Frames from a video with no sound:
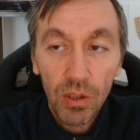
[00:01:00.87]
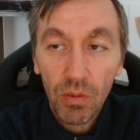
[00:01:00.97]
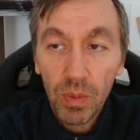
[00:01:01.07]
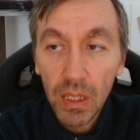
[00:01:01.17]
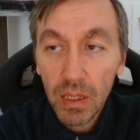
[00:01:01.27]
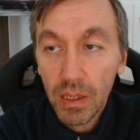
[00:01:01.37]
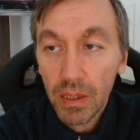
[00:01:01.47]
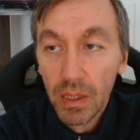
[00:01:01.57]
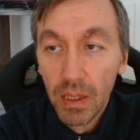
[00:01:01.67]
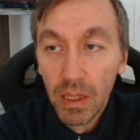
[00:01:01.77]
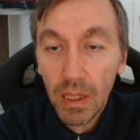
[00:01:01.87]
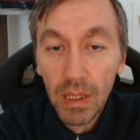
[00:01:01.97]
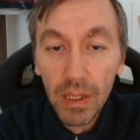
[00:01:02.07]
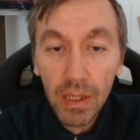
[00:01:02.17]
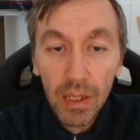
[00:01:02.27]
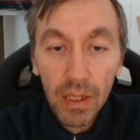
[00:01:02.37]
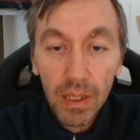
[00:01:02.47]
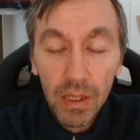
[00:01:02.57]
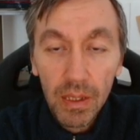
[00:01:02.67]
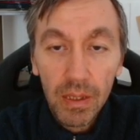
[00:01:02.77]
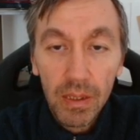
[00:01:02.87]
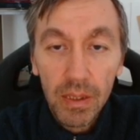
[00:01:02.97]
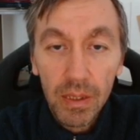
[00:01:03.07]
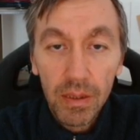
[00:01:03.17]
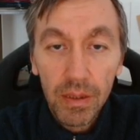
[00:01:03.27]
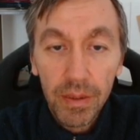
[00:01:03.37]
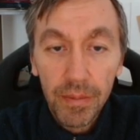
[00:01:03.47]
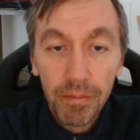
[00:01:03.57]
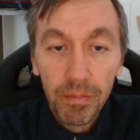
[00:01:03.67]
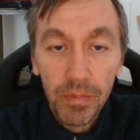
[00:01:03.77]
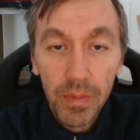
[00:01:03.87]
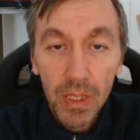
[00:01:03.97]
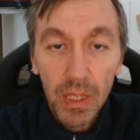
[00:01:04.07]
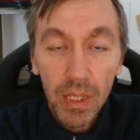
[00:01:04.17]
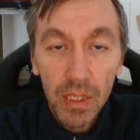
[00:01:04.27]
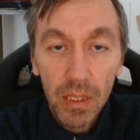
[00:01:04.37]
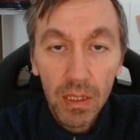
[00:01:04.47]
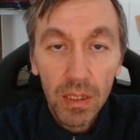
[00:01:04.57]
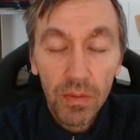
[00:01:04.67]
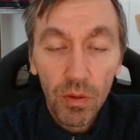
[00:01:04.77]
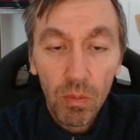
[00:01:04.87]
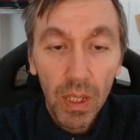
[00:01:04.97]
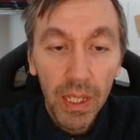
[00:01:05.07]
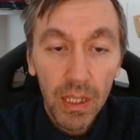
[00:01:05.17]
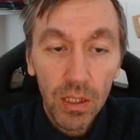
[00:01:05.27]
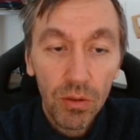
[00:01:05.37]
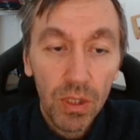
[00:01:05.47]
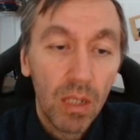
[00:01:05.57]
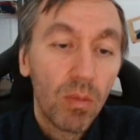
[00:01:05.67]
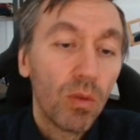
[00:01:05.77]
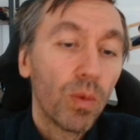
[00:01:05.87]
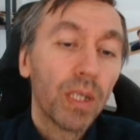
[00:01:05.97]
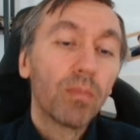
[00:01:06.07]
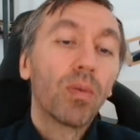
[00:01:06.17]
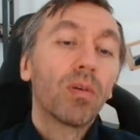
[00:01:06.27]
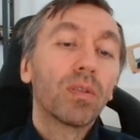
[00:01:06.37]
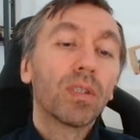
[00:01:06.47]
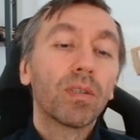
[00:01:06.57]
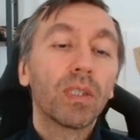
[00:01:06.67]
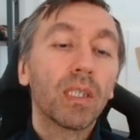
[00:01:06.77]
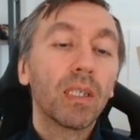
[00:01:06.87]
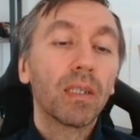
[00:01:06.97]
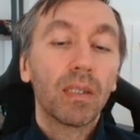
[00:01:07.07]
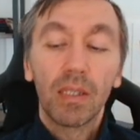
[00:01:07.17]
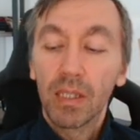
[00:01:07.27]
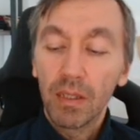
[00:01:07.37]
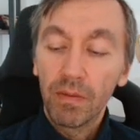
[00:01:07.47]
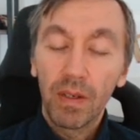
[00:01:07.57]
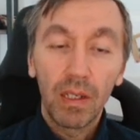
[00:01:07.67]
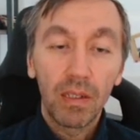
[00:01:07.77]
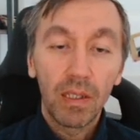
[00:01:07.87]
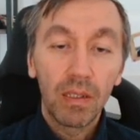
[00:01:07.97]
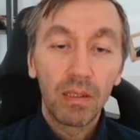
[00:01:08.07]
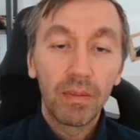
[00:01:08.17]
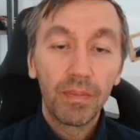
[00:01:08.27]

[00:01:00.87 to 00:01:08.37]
opening, and the idea is for black to double white pawns on the c file here.